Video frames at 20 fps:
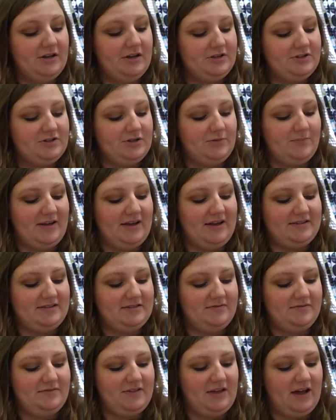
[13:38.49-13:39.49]
So because
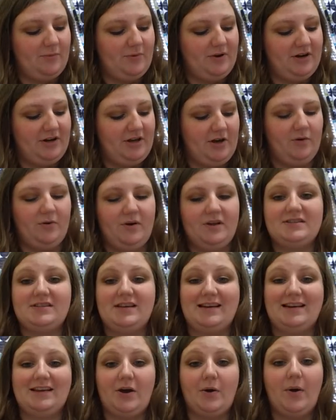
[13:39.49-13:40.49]
of that, we know it's
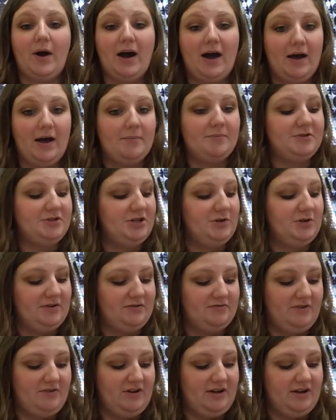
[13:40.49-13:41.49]
going to go up to
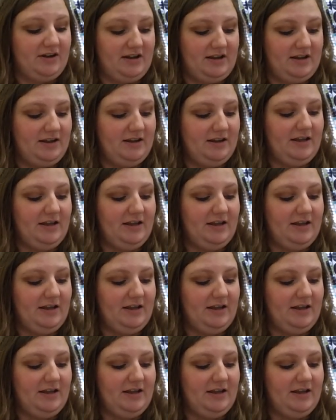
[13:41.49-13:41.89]
infinity.